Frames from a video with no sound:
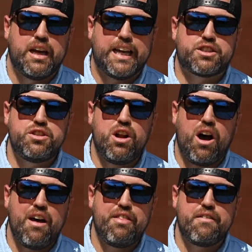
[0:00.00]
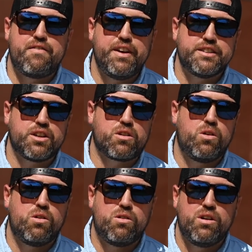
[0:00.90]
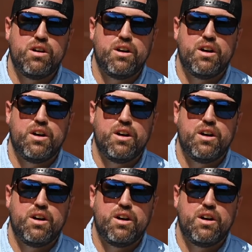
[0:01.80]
It's not the physical,